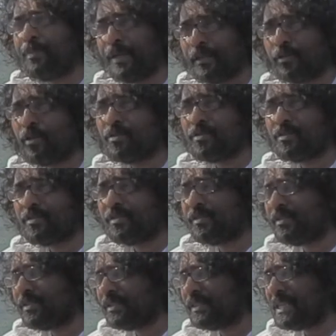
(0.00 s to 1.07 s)
the mentors
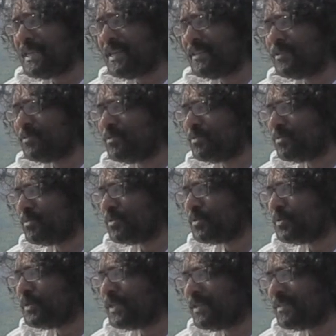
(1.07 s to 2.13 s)
say to
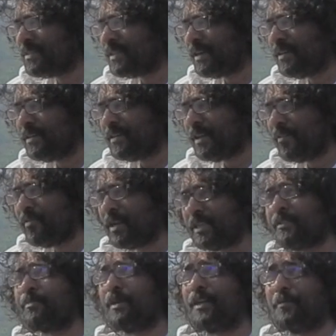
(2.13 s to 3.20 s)
students and never
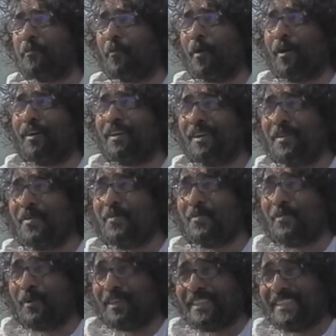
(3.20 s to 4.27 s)
explain what,
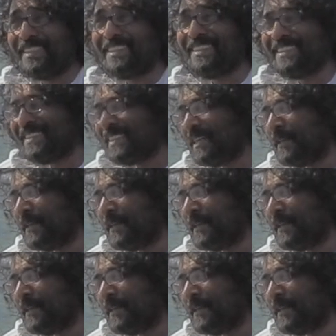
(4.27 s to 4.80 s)
what it is.